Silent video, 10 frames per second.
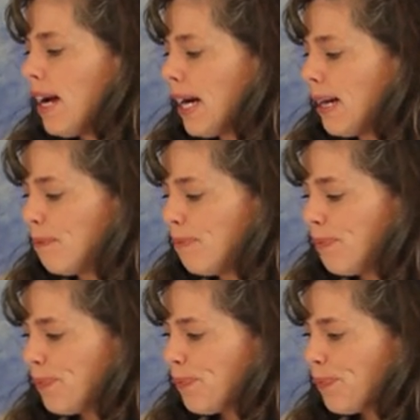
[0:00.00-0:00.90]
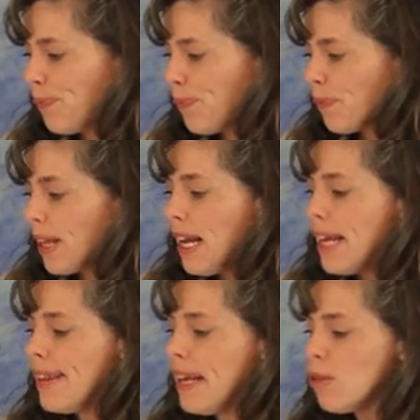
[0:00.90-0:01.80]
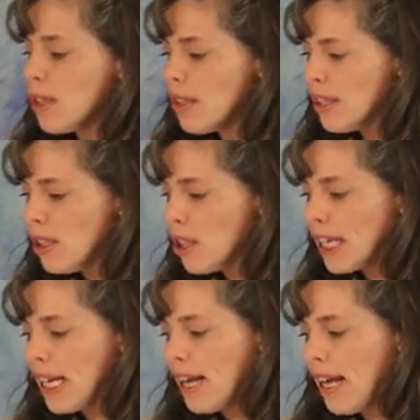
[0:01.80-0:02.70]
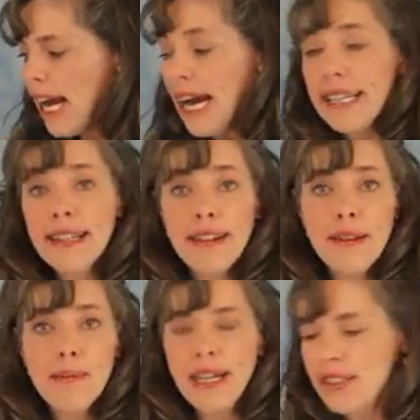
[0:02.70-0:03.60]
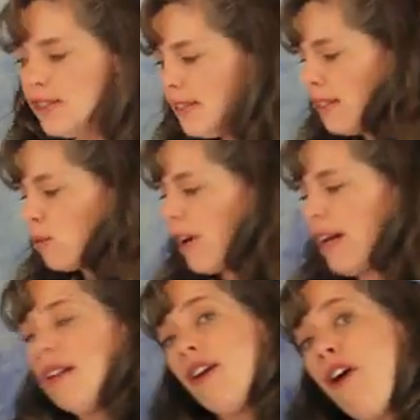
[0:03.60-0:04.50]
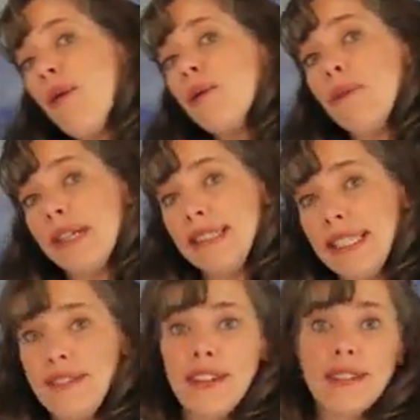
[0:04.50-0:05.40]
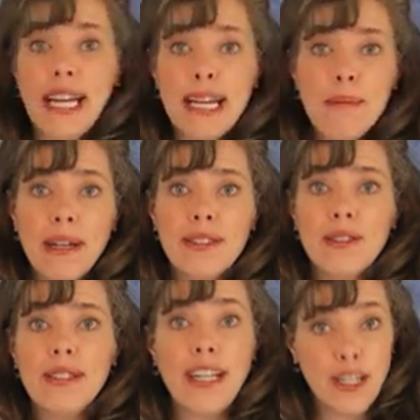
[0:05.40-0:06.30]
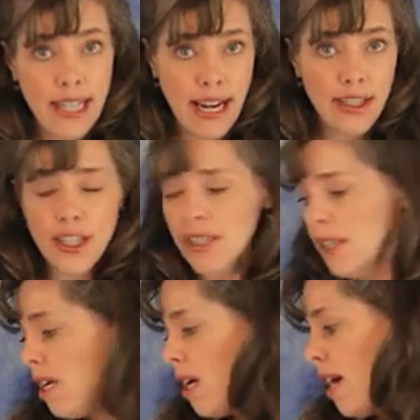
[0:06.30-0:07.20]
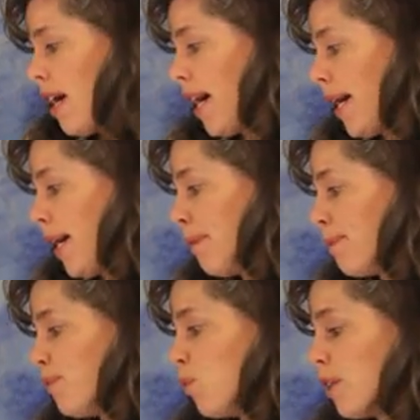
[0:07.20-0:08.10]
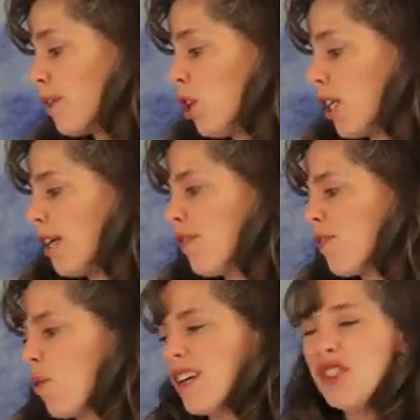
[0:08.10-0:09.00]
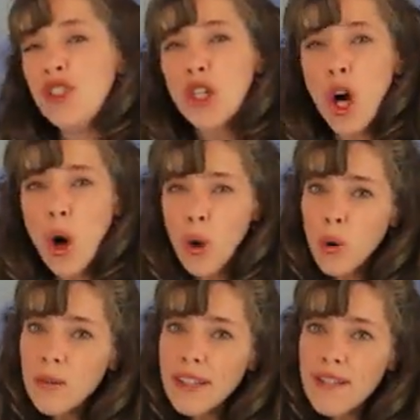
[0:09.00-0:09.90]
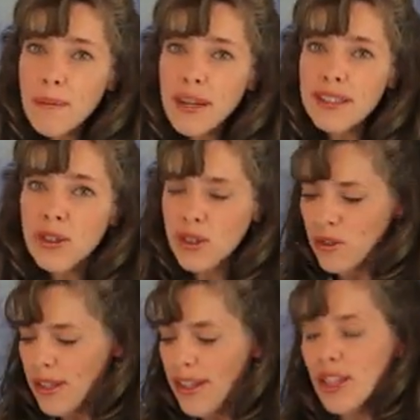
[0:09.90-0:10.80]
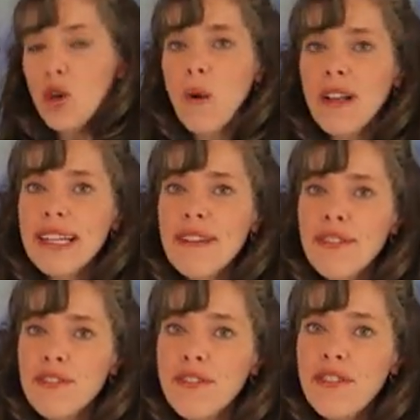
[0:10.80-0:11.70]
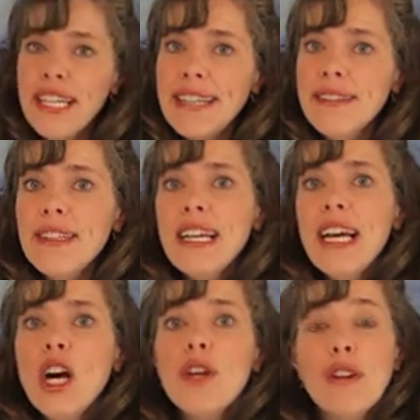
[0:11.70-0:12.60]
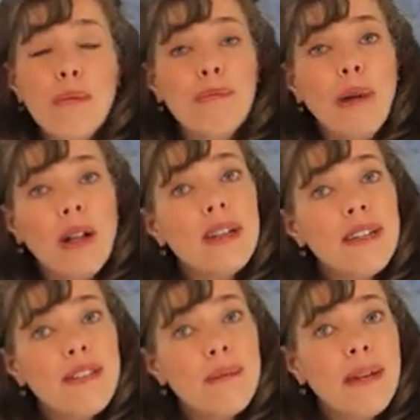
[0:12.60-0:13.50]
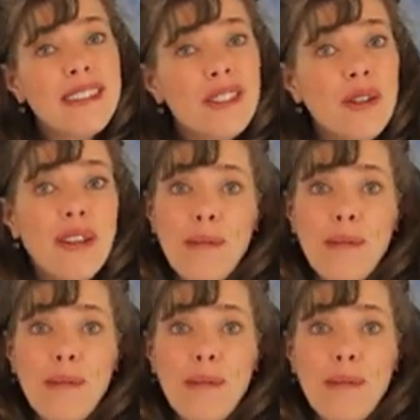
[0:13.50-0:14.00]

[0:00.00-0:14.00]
Then we're going to look at the muscles as well. We want to see if there's any muscles that are tender. We look for tone of the muscle, so the quality of the feel, the bulk of the muscle.